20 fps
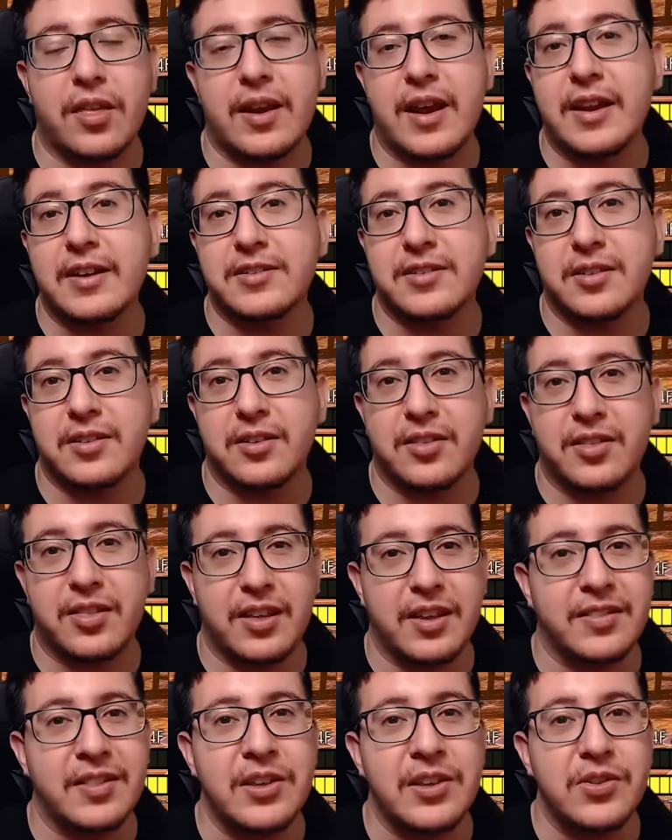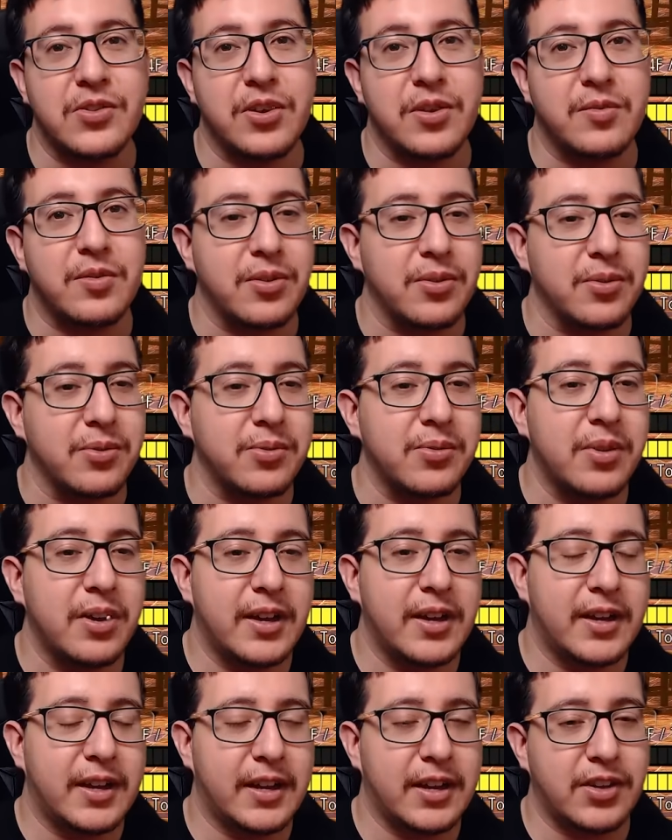next thing that you could do
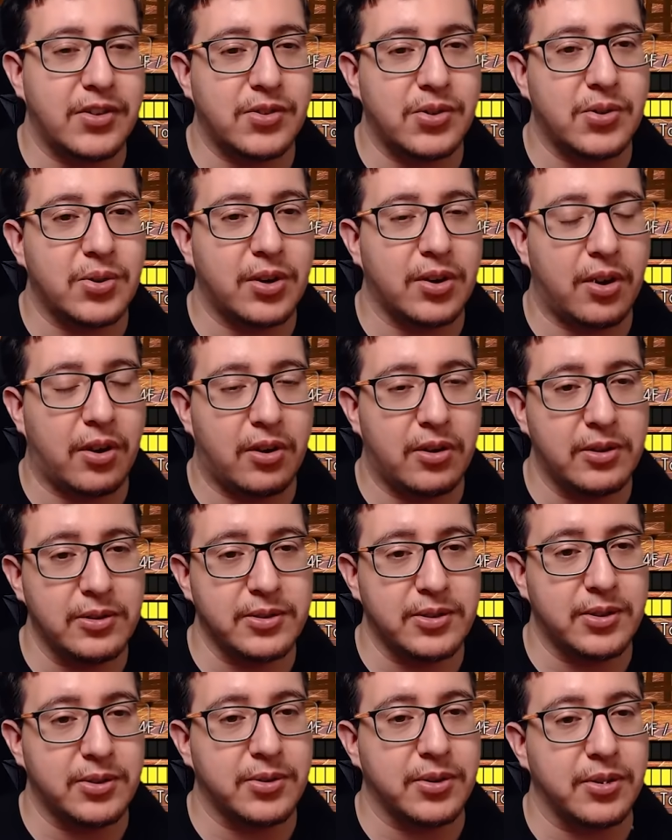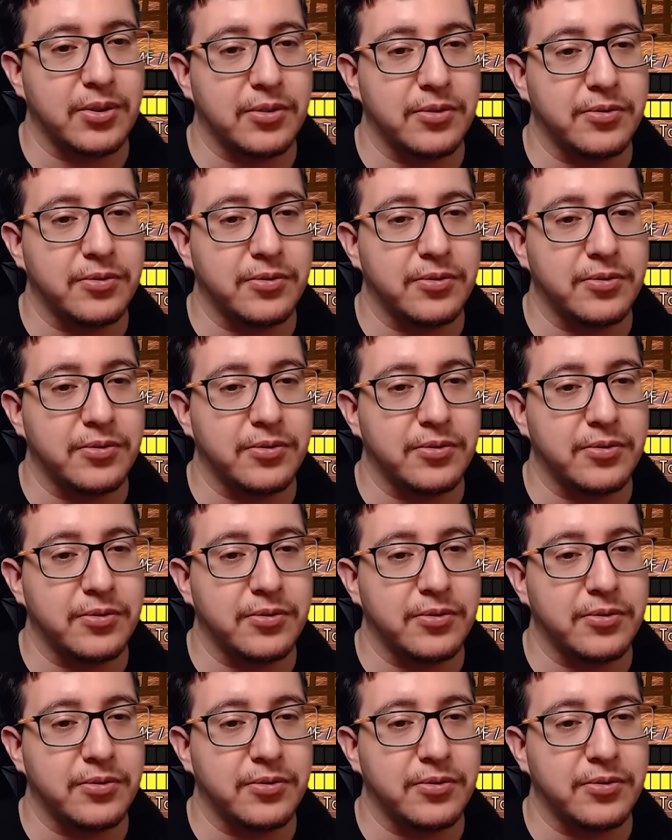is you could also go